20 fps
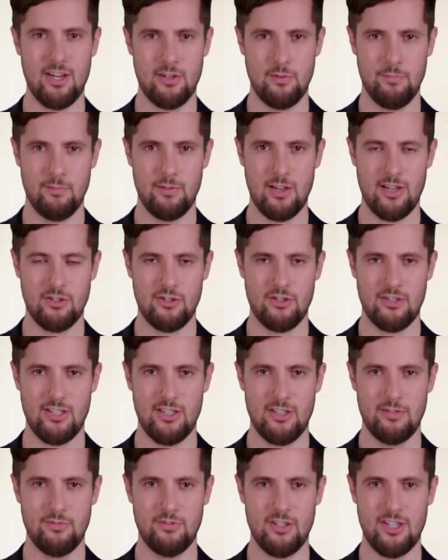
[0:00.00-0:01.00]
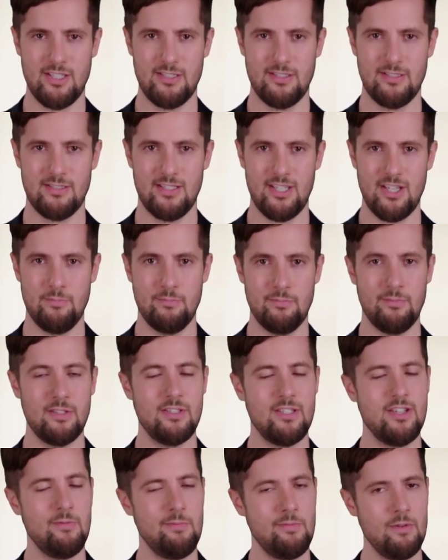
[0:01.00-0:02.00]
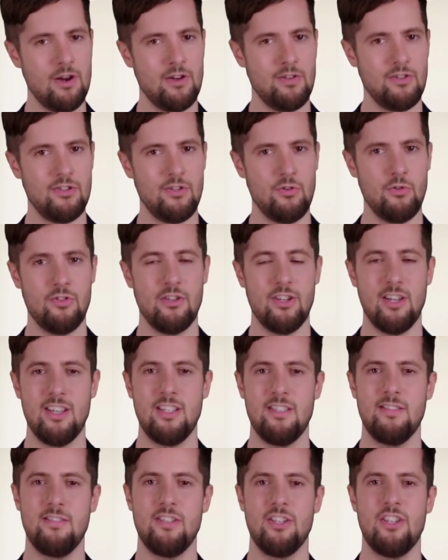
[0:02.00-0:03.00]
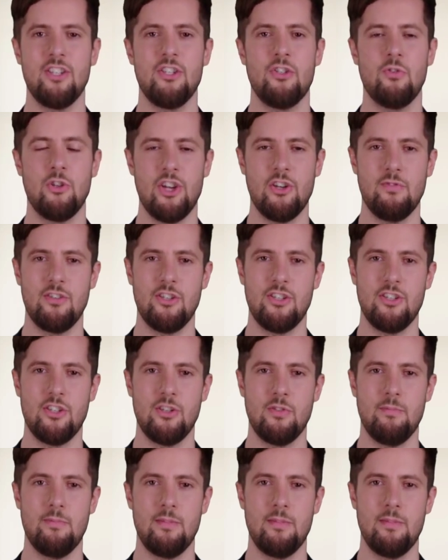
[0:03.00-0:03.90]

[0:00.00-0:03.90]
A minor inconvenience, like missing a bus or getting stuck in traffic,